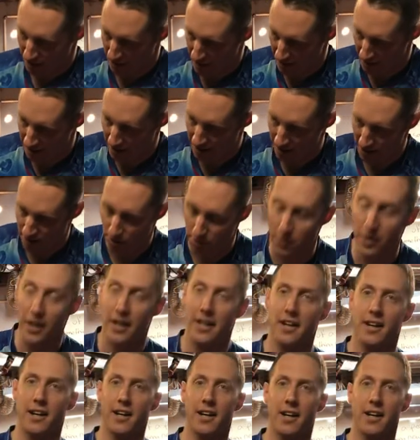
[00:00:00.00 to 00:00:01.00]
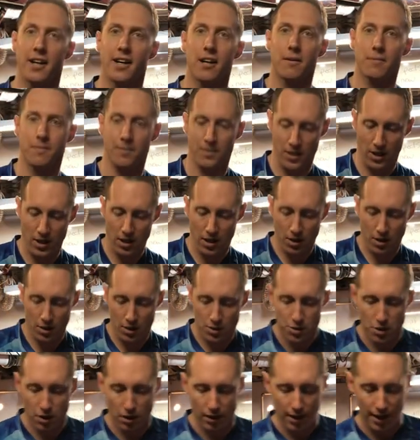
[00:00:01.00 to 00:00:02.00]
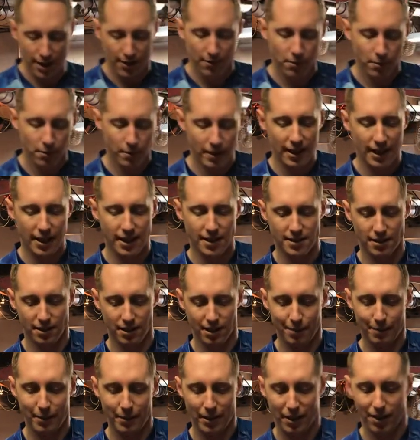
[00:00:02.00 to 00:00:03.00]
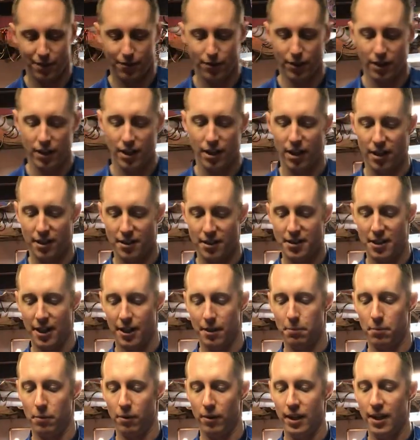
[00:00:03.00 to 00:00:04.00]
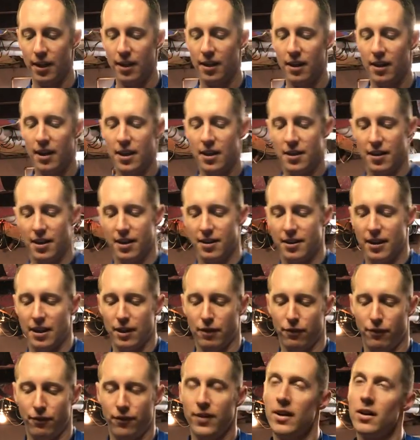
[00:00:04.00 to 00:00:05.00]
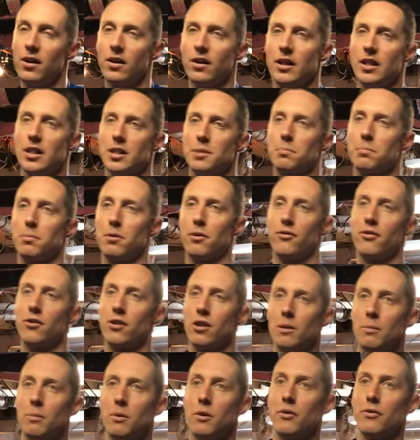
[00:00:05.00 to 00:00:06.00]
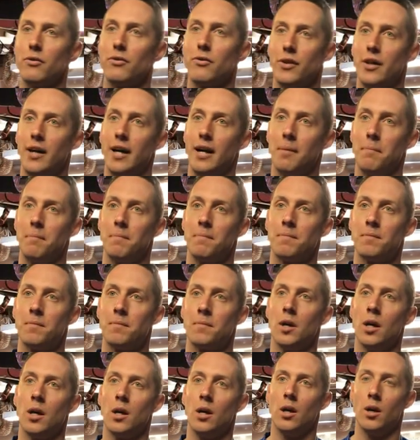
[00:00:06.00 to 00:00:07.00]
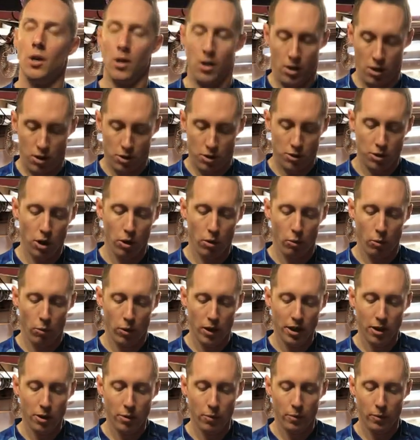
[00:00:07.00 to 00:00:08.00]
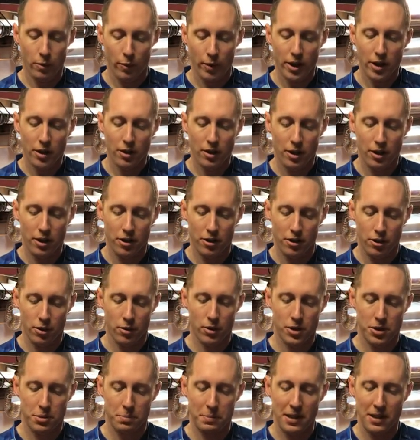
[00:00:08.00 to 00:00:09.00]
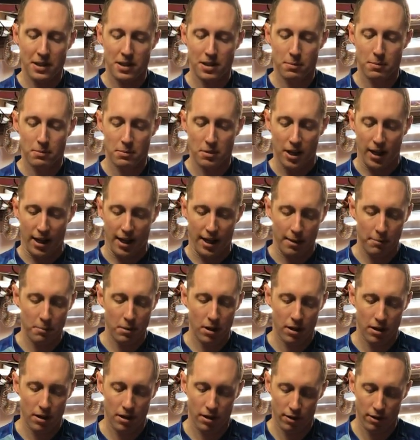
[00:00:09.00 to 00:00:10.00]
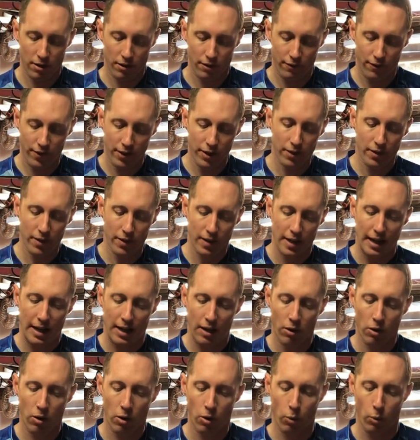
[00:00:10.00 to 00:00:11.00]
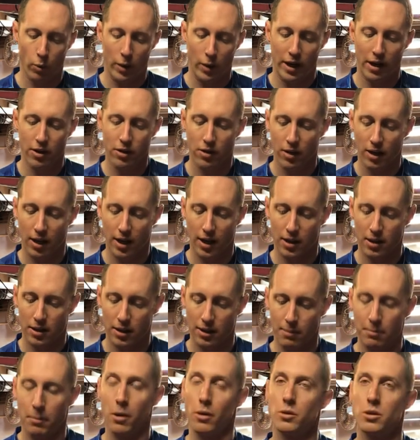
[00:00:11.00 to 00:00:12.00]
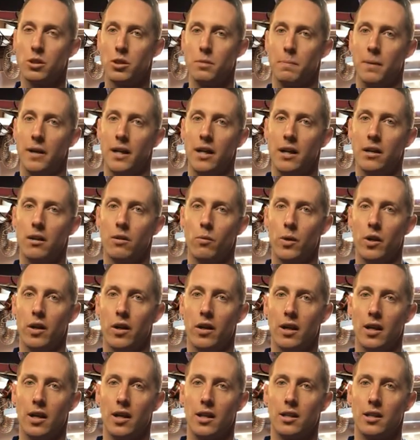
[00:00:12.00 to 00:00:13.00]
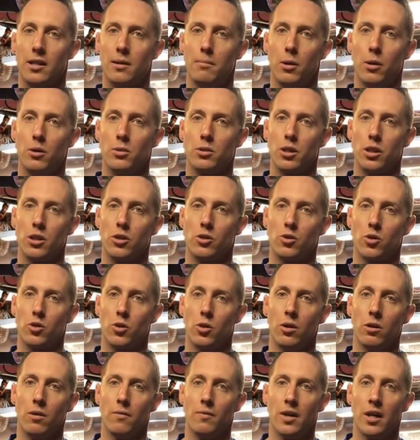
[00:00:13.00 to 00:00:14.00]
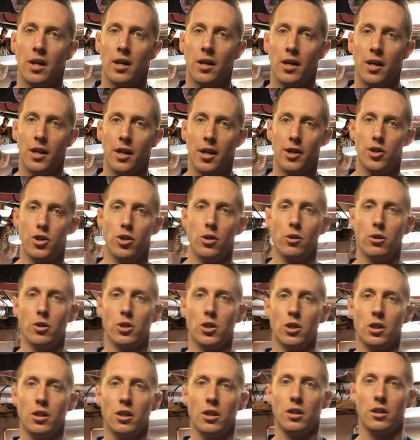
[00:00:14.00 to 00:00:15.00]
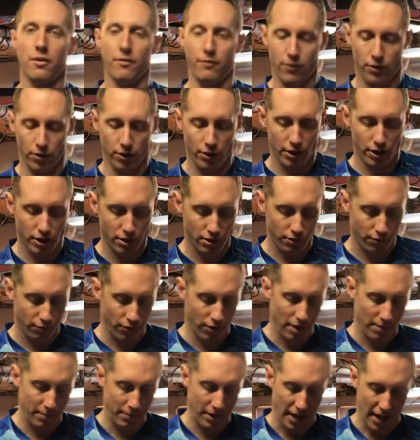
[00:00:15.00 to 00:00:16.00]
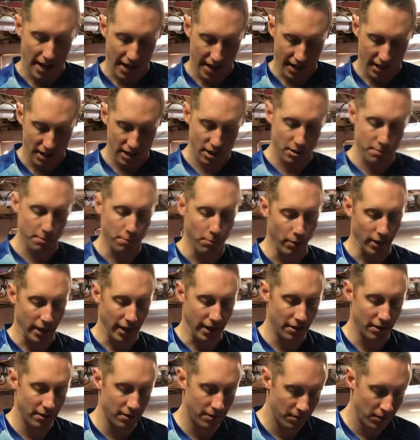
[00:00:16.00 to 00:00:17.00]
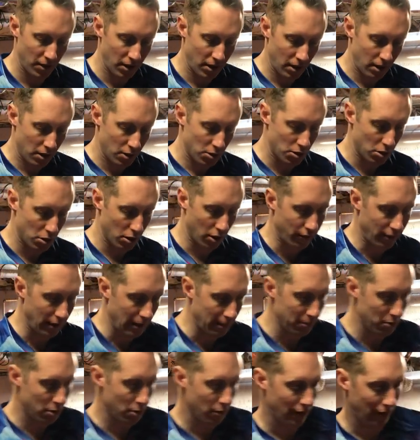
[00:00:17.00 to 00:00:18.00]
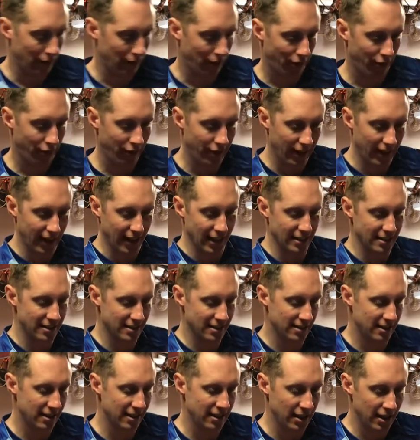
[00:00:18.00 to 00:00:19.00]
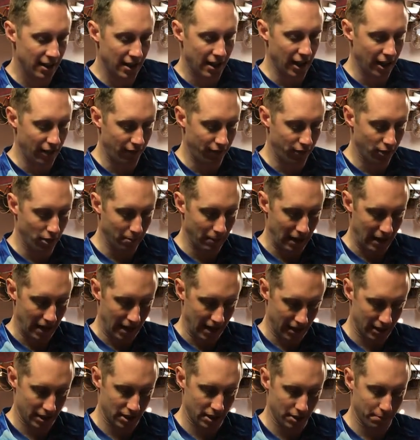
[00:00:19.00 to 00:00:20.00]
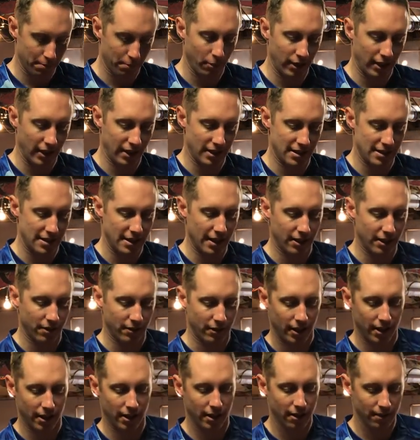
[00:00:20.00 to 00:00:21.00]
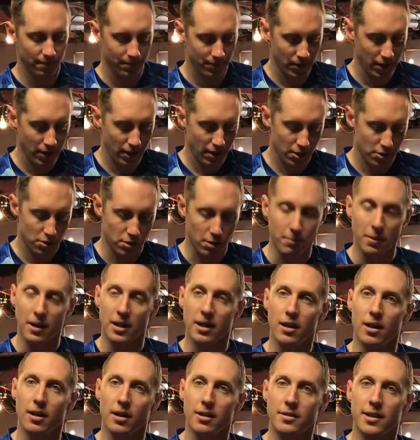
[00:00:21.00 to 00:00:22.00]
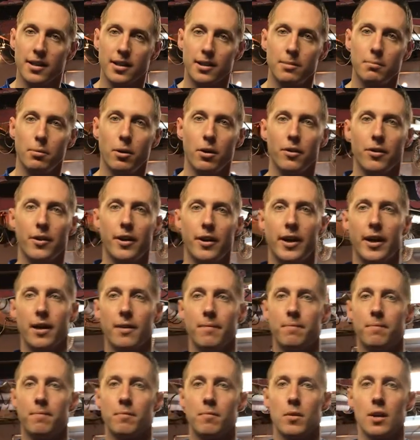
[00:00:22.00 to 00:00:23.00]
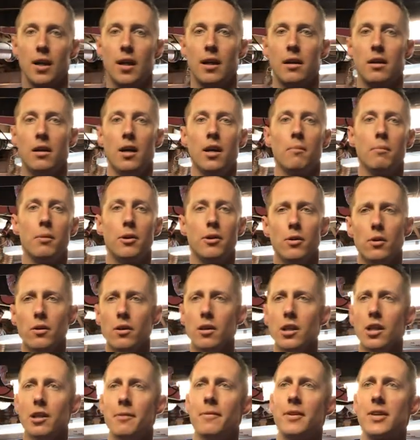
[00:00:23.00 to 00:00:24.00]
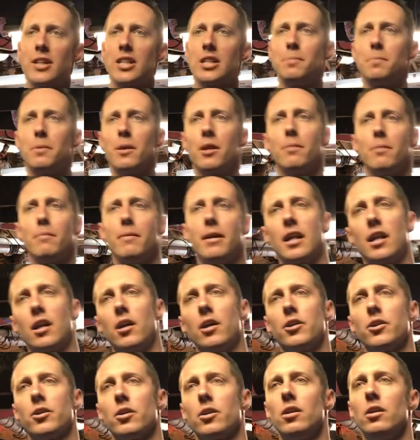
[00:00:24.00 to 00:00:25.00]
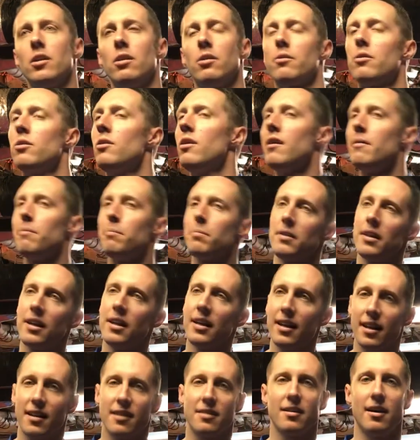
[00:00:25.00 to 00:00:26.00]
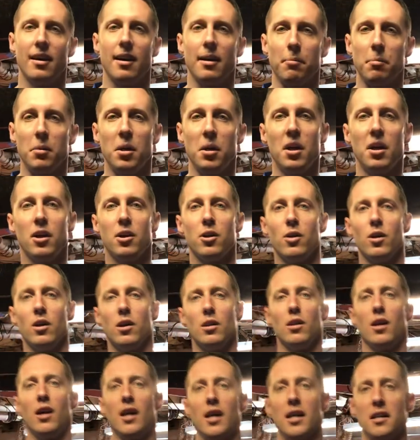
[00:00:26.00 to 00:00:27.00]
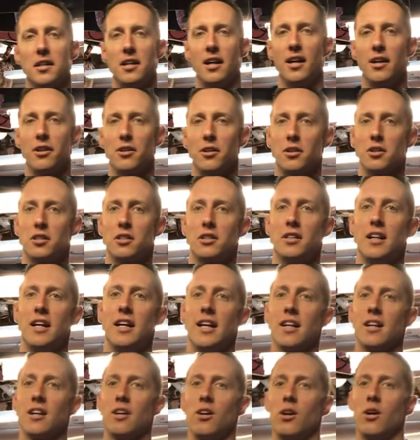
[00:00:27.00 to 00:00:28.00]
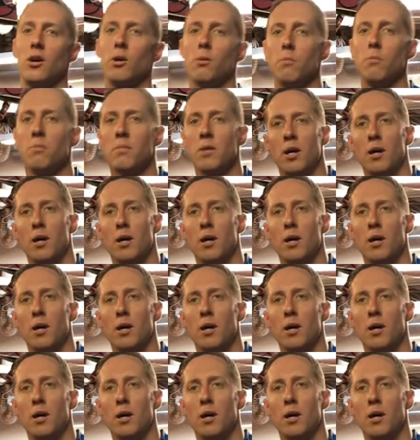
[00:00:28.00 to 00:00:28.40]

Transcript: hit right in here. So everybody has a little bit different contact point that they feel is preferable for them. So what, do you, what you need to do is spend some time figuring out where you can get the most spin, where you can get the most control, is usually the furthest from the axis point. So if I'm doing this, I feel my axis point is down here, so I'm gonna contact the ball there. Okay, but do a little bit of experimenting on your own. You have plenty of time. You're on lockdown, you're staying at home,